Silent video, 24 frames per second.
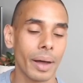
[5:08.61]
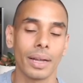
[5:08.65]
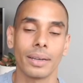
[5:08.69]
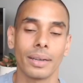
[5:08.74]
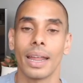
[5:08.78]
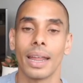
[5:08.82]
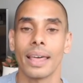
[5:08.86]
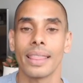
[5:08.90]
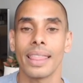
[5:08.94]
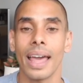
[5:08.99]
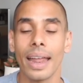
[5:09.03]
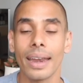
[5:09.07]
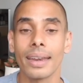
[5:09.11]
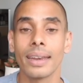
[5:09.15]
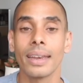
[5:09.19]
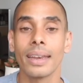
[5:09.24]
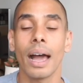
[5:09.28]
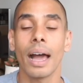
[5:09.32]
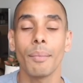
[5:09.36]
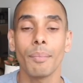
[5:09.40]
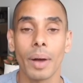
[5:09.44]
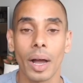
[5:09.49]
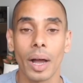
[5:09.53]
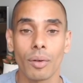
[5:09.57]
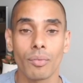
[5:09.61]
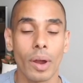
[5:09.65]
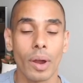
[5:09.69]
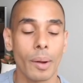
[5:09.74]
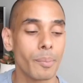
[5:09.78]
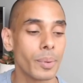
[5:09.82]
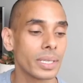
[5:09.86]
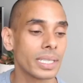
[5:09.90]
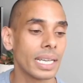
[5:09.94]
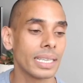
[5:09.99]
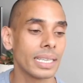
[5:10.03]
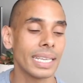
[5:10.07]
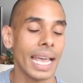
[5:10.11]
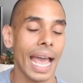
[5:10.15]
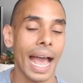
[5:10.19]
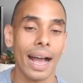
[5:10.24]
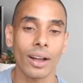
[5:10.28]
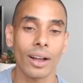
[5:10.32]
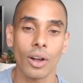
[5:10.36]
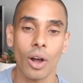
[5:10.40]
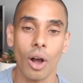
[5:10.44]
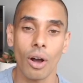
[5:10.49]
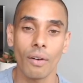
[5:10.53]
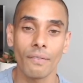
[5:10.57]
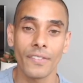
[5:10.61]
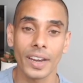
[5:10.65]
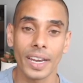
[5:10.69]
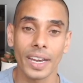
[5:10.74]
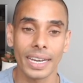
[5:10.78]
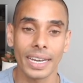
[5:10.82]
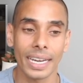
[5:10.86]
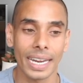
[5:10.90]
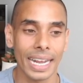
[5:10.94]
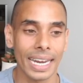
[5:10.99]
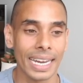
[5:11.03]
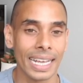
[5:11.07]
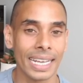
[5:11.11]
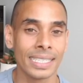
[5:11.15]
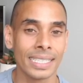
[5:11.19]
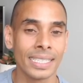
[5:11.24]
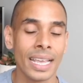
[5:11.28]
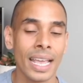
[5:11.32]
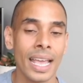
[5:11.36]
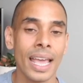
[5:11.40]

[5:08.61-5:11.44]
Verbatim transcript: Now that number represents how confident it is